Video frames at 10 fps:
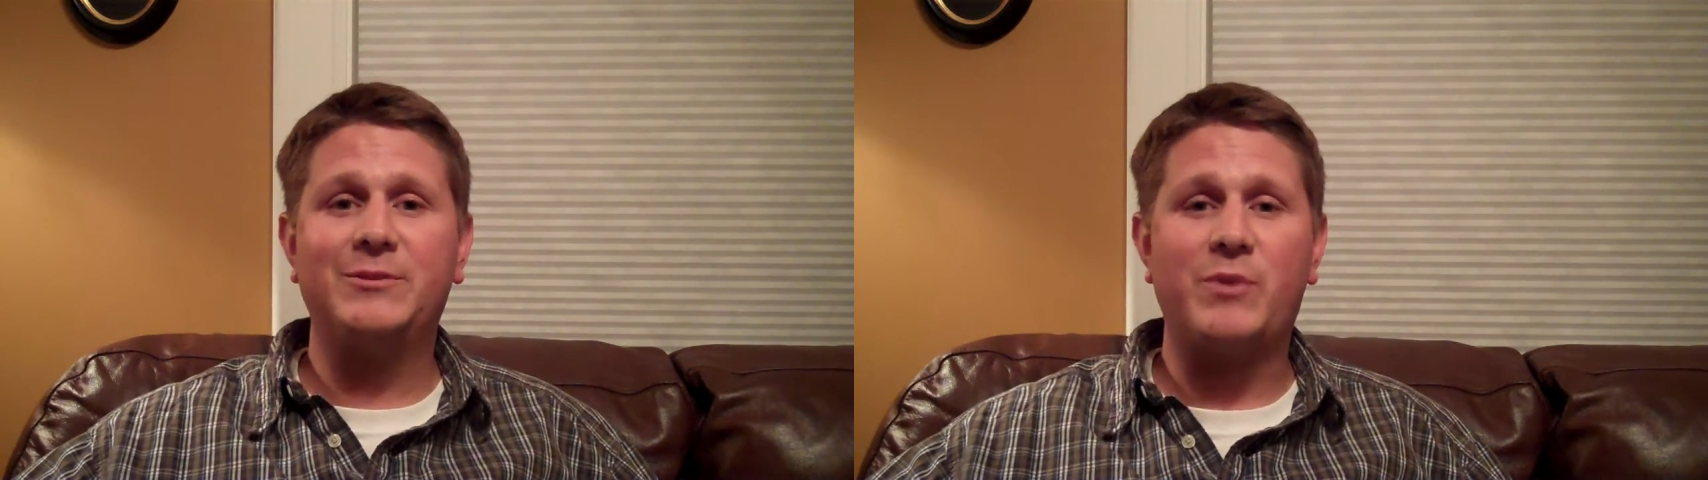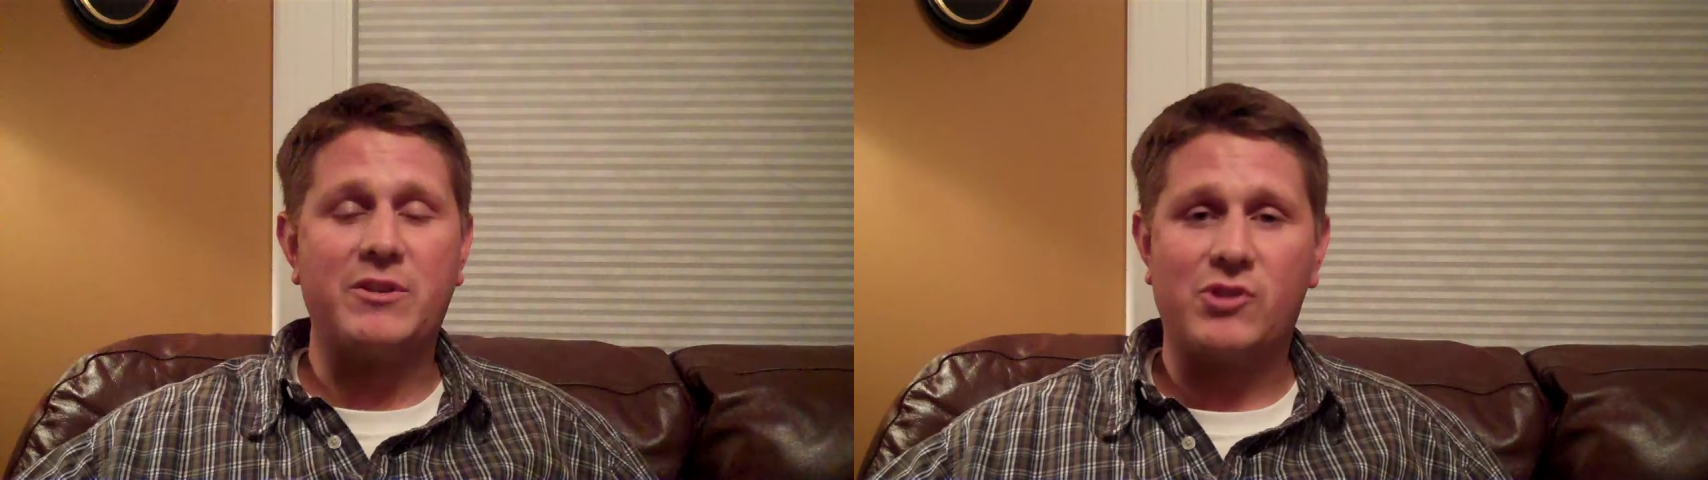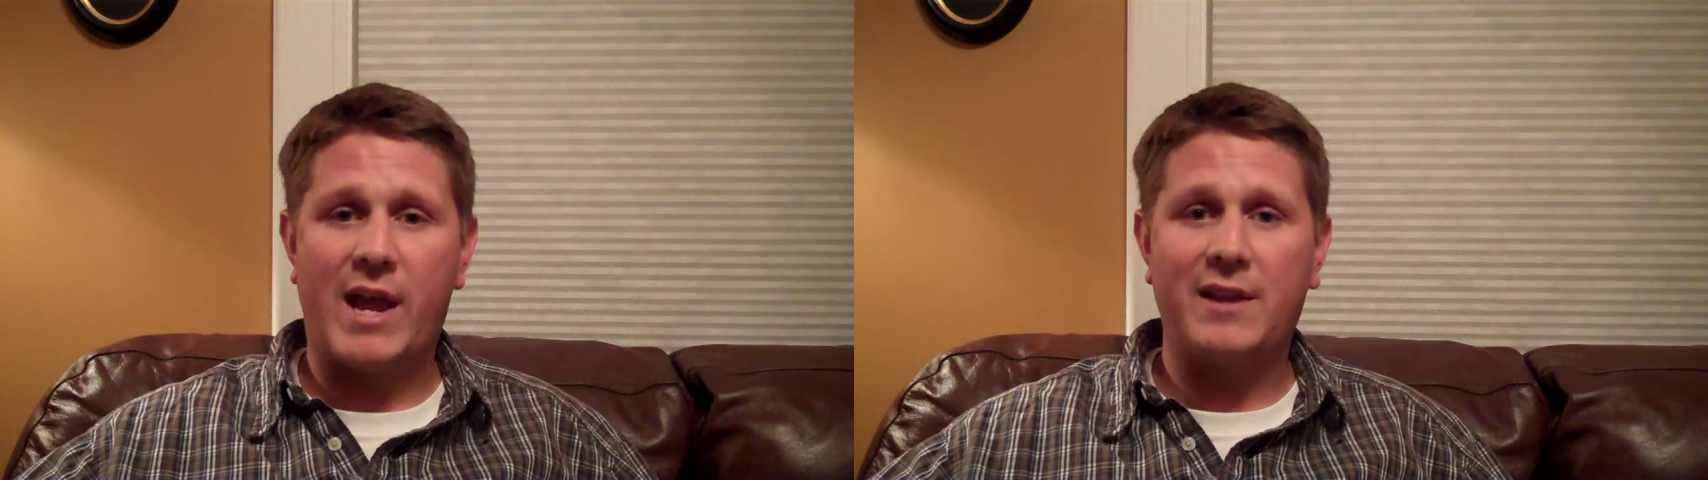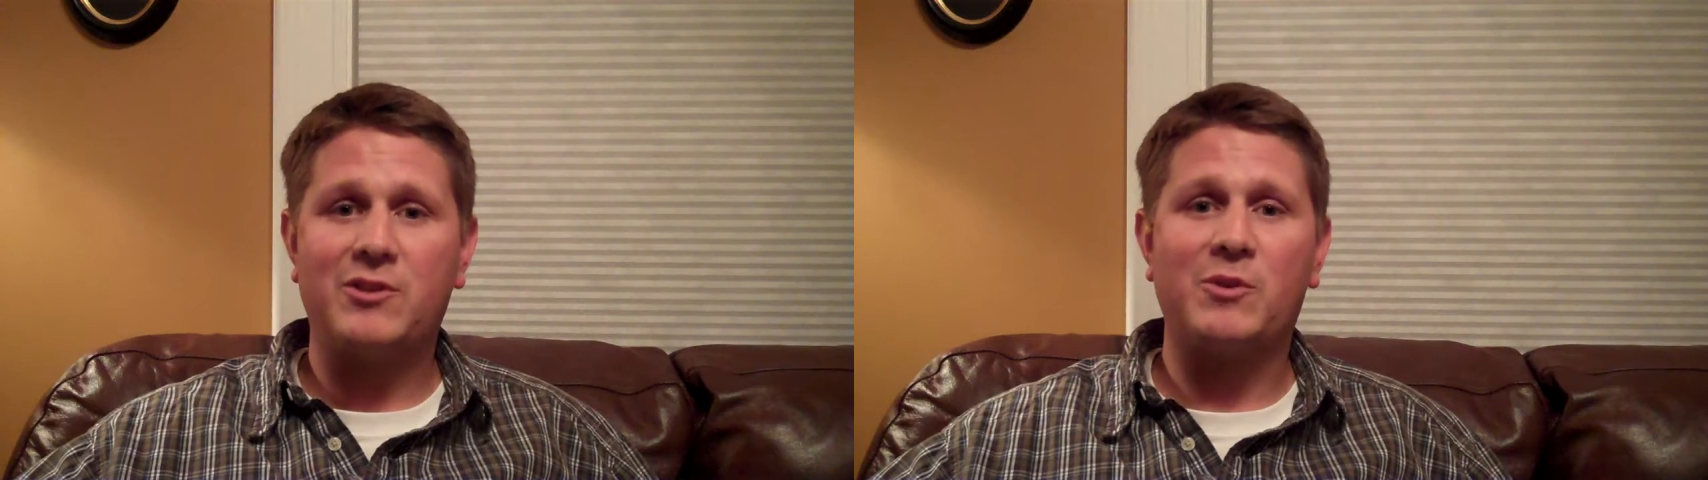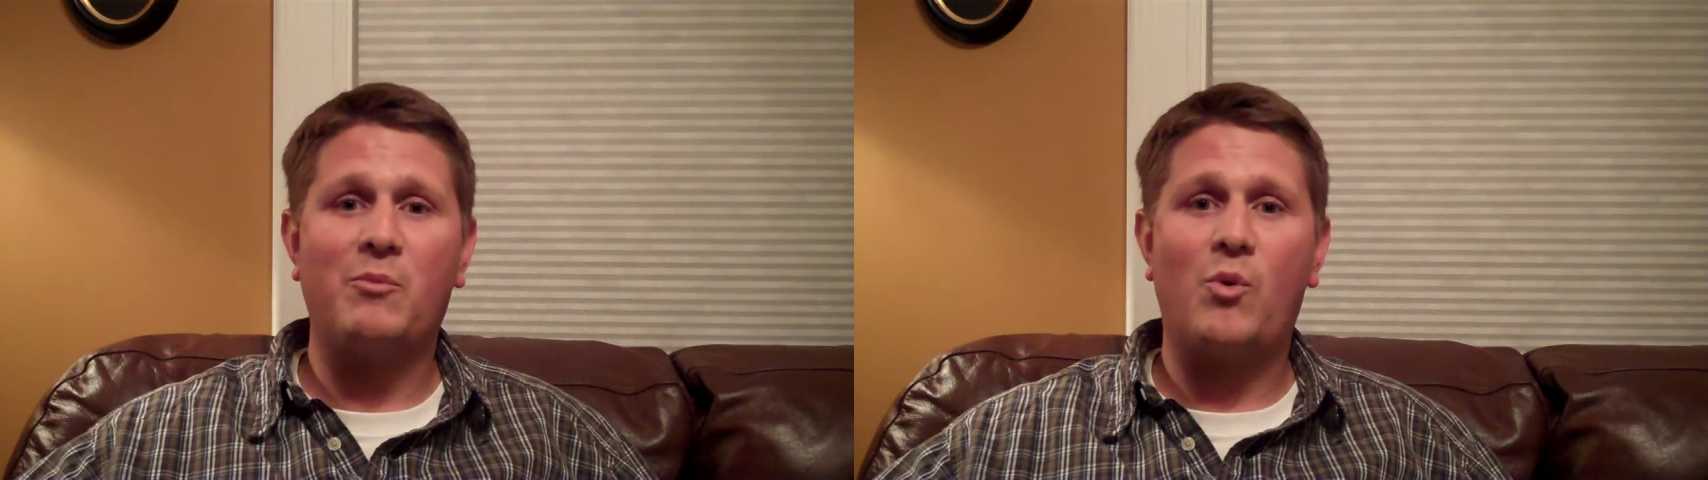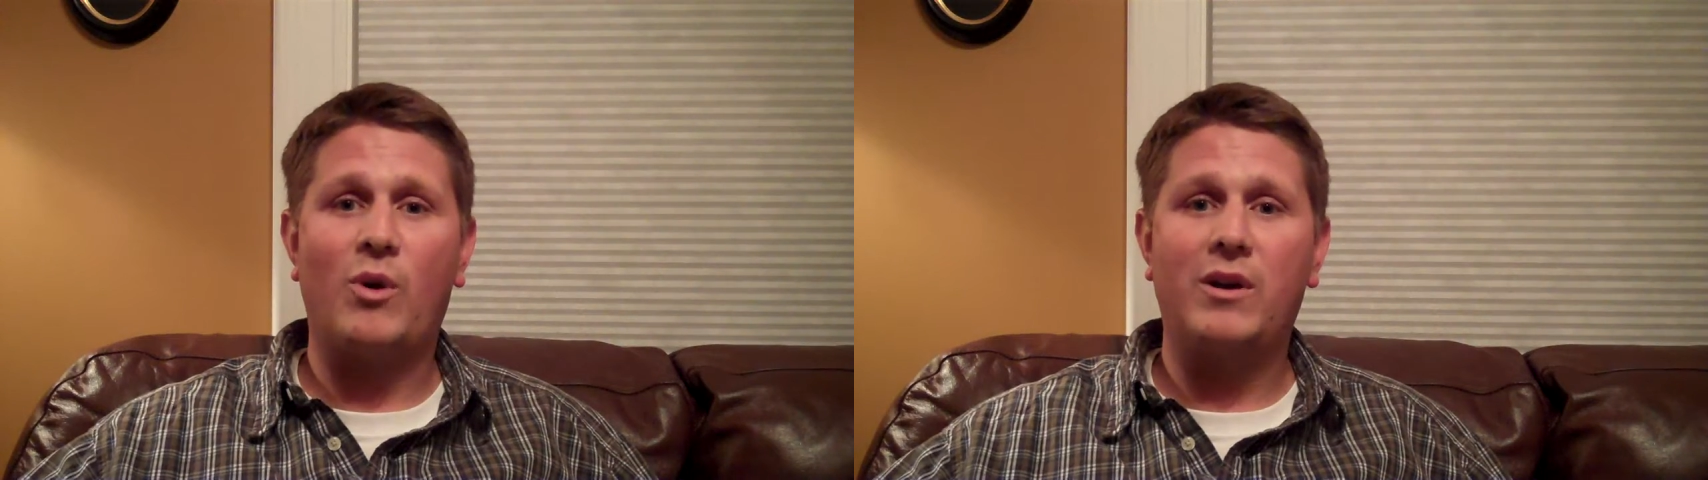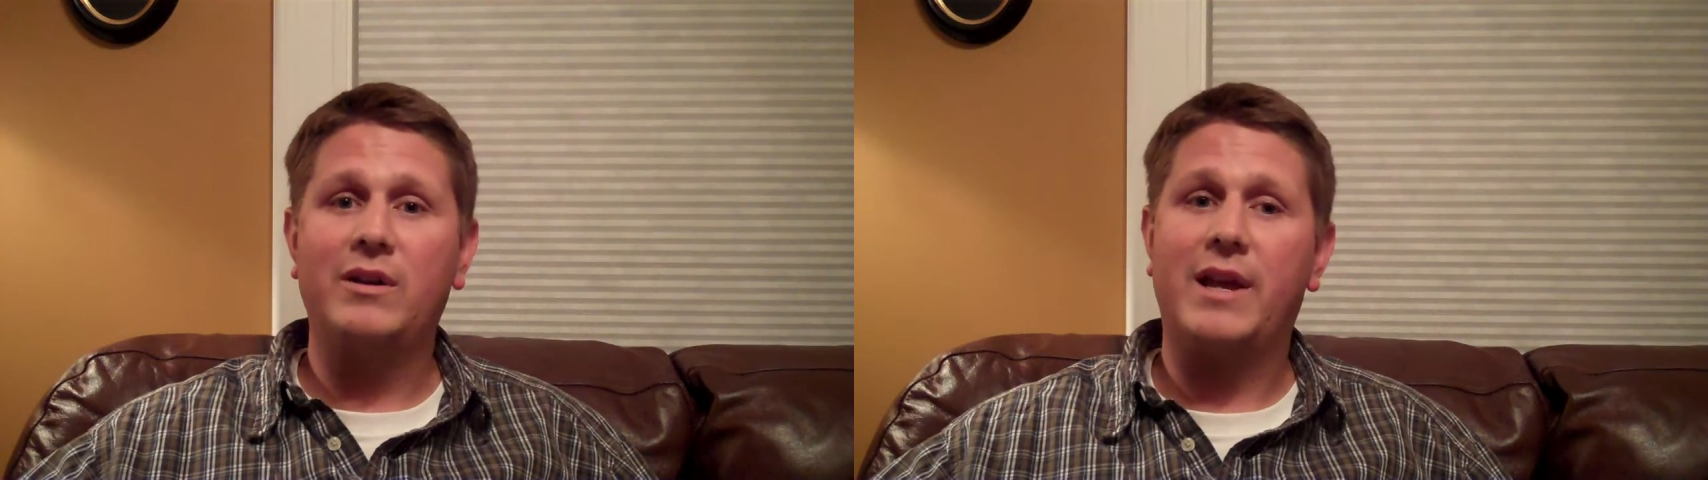We chatted some more,